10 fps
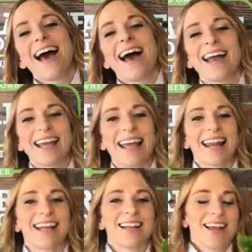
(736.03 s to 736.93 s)
I get
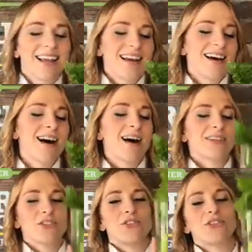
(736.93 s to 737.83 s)
it. I
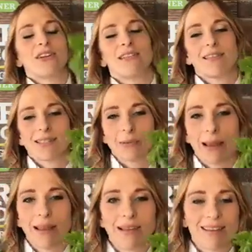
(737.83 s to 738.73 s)
should turn it this way.